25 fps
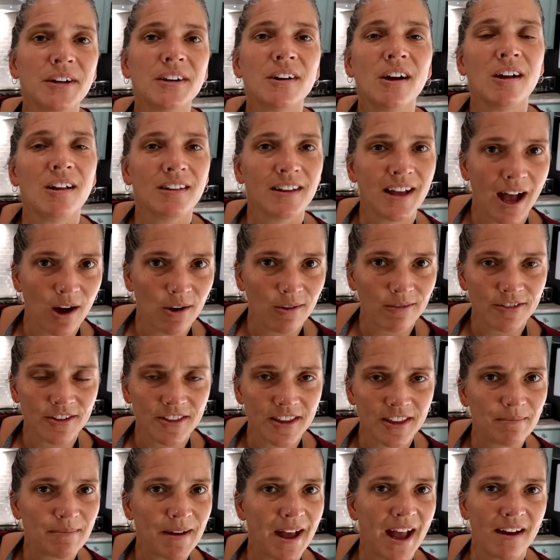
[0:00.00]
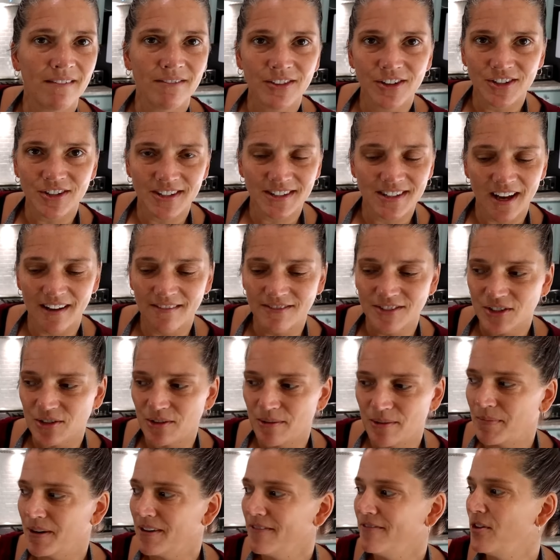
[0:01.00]
Put it all out for them, have their
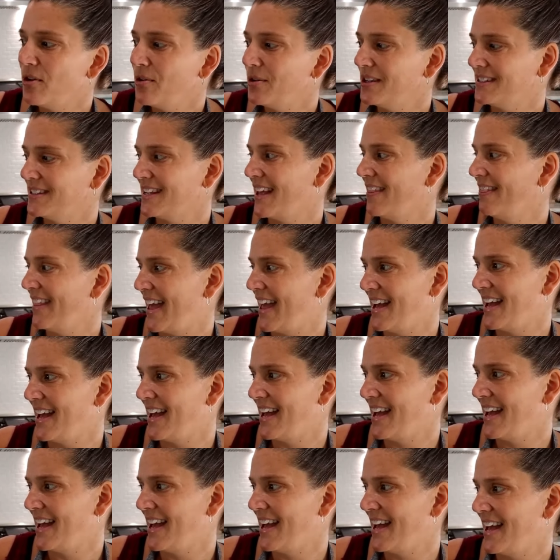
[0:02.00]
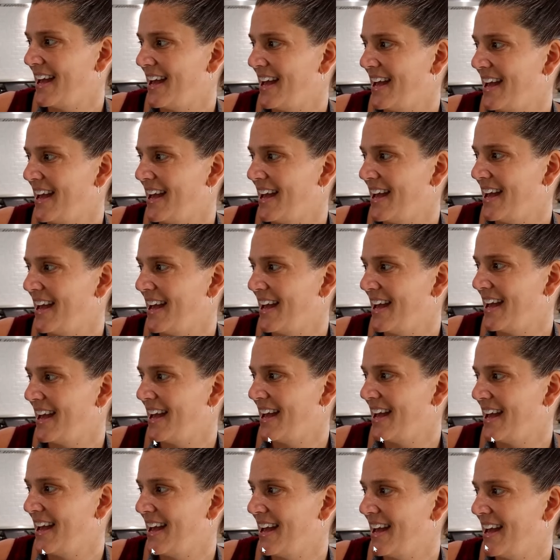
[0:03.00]
stuff. So I'm going to focus on. Do you spit when you
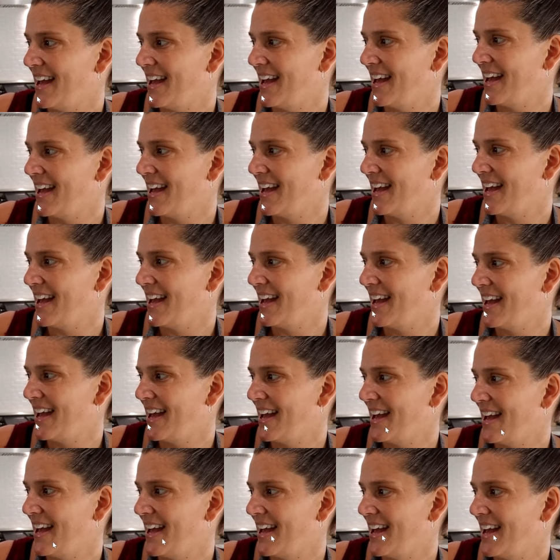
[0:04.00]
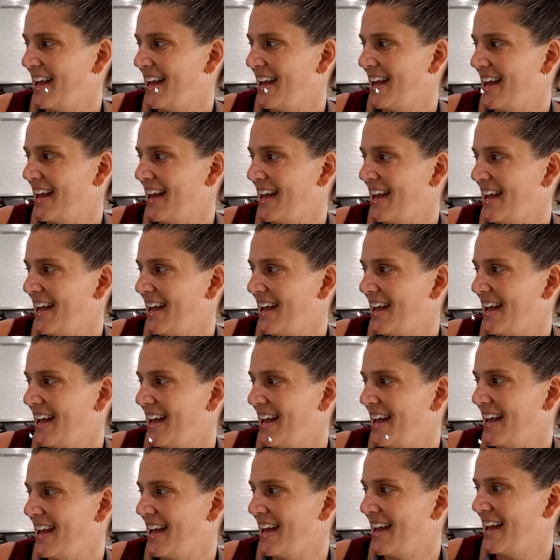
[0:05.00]
talk when you talk or was
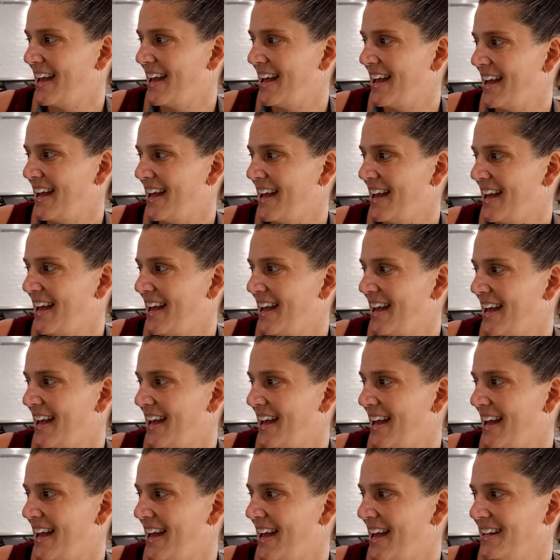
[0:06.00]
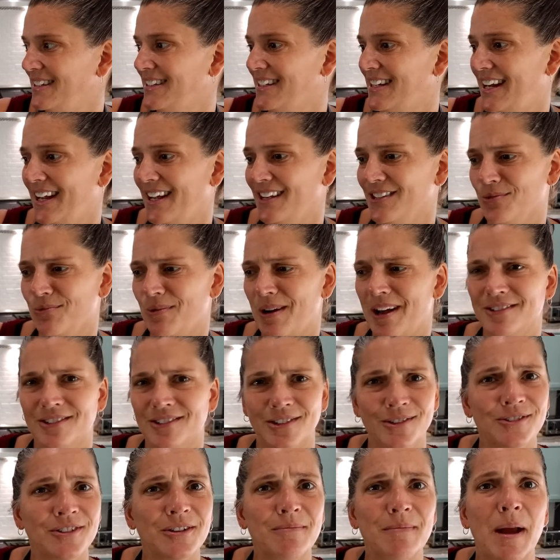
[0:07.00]
that from eating? That today as
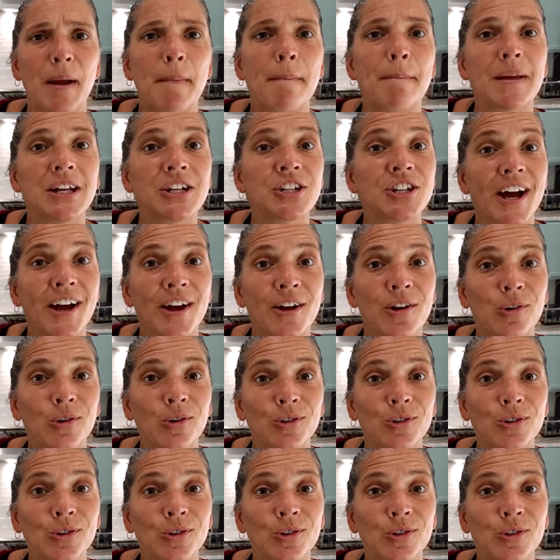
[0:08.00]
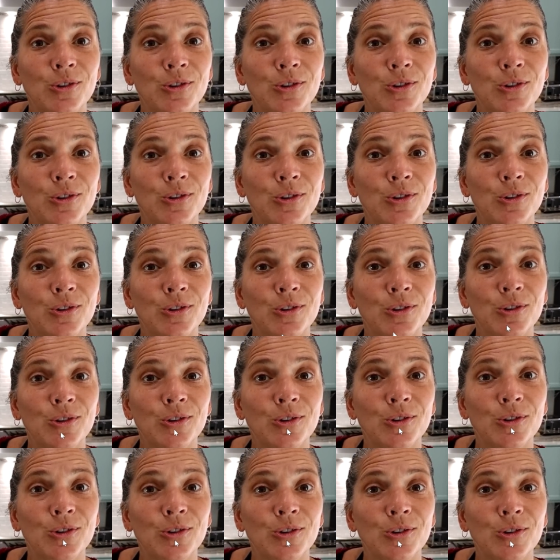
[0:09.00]
well. So those are my big giant It's right
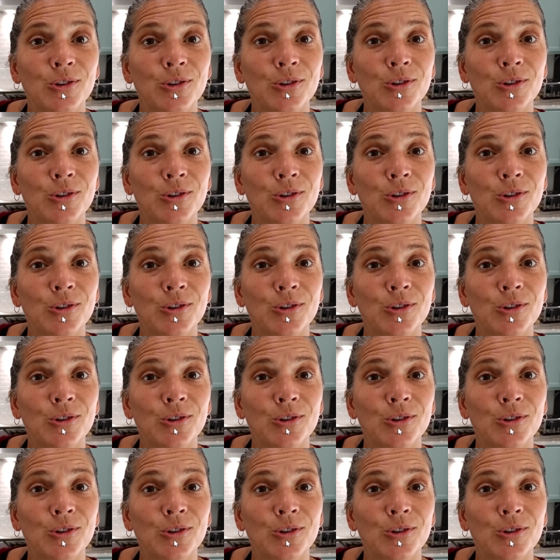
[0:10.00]
there.